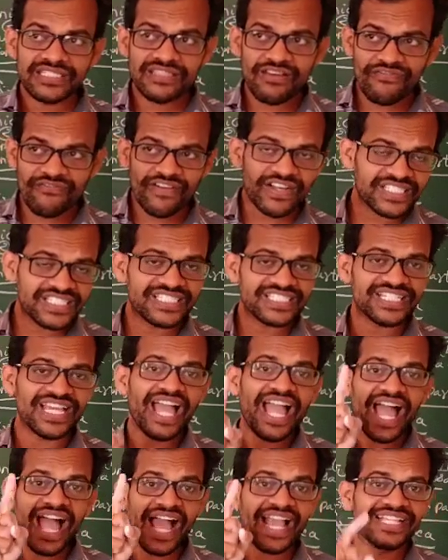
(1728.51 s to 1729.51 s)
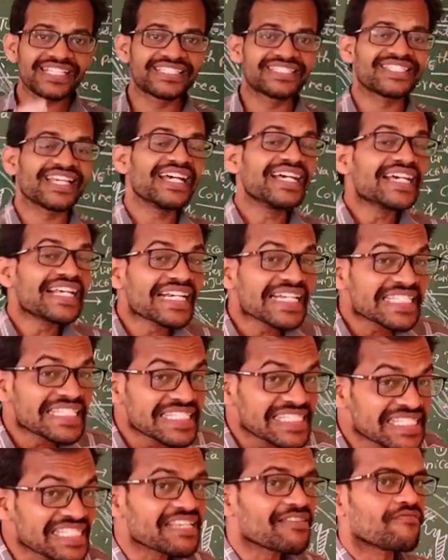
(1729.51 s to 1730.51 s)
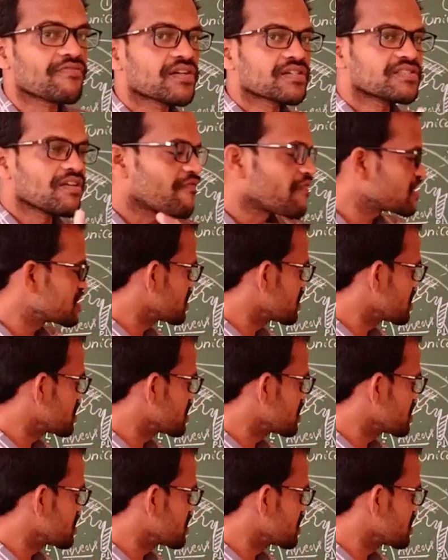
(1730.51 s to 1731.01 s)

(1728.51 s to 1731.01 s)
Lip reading: The first eyes receive the